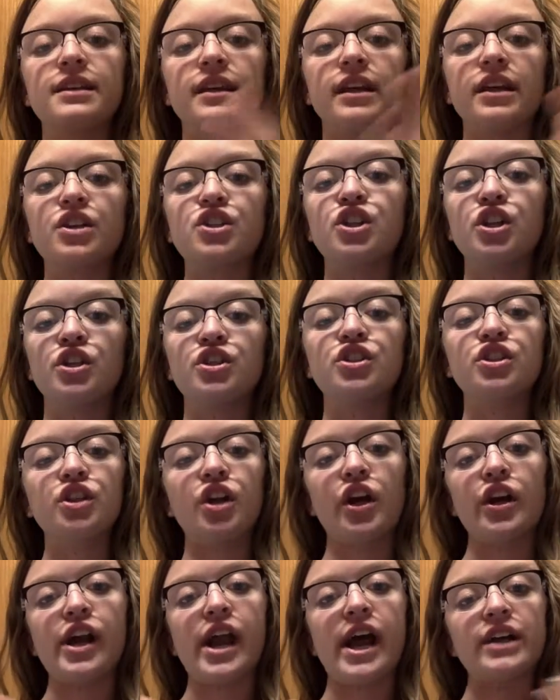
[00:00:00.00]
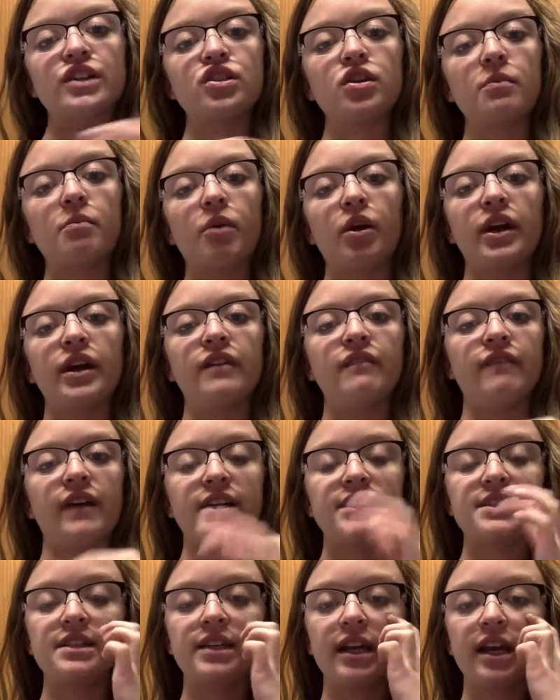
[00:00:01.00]
and children are natural born
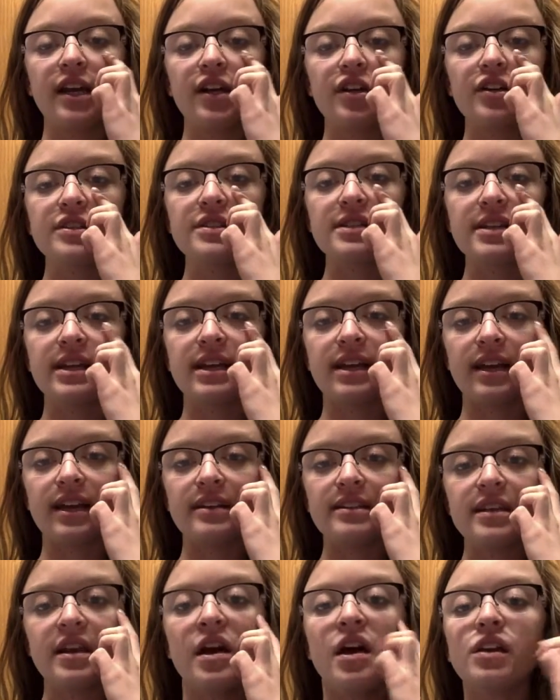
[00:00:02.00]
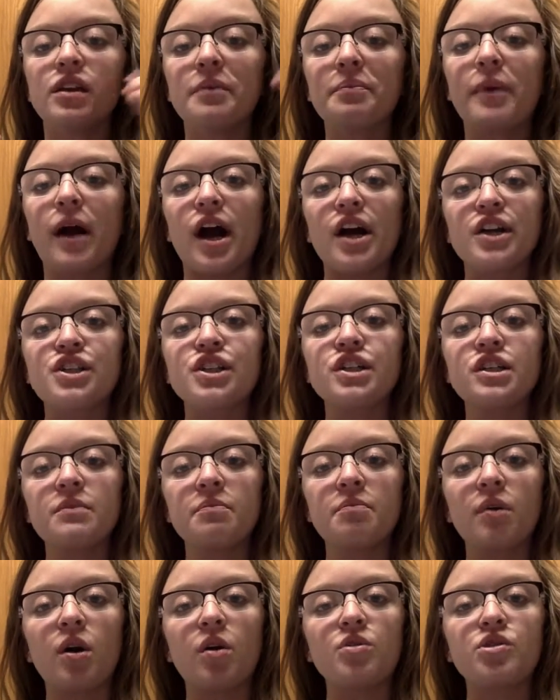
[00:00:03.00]
investigators, and the project
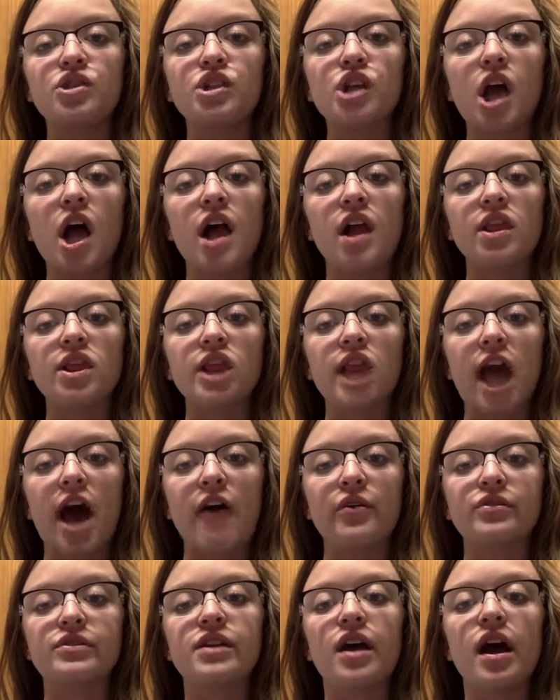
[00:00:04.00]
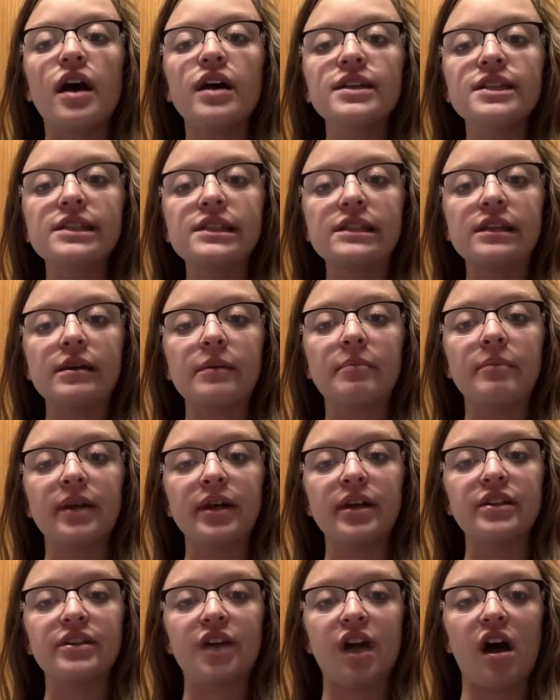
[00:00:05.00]
approach allows us to
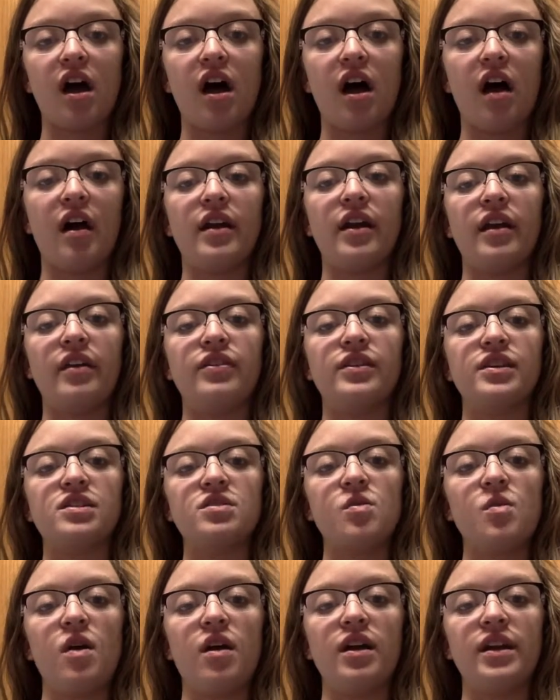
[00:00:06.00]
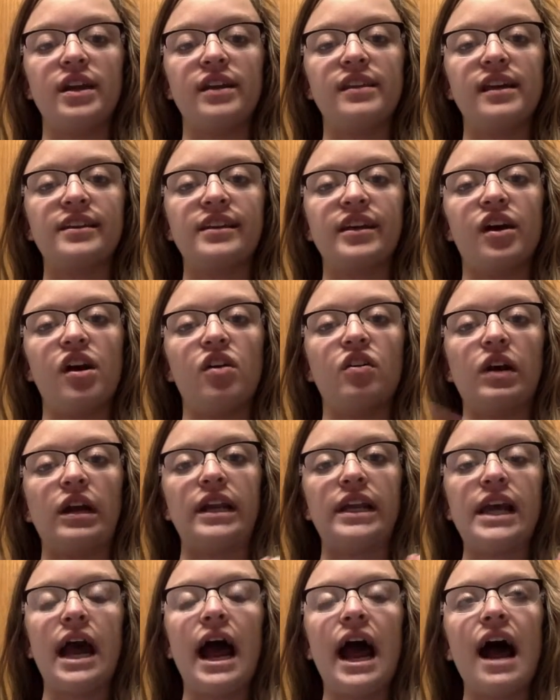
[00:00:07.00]
build on this quality that they
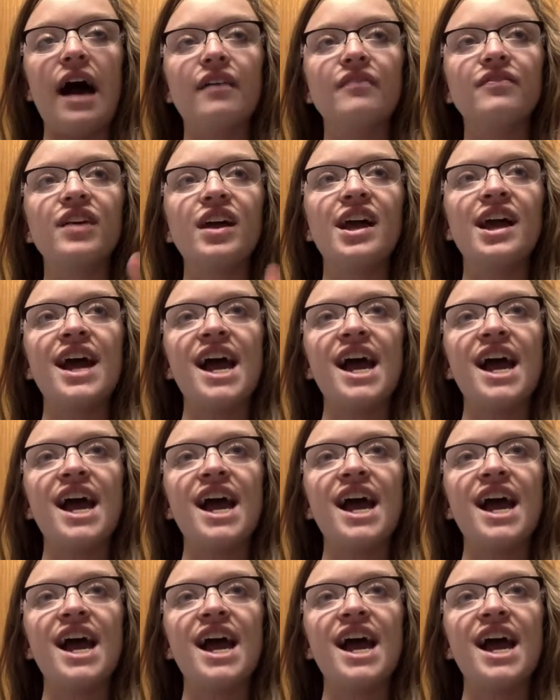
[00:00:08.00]
already have.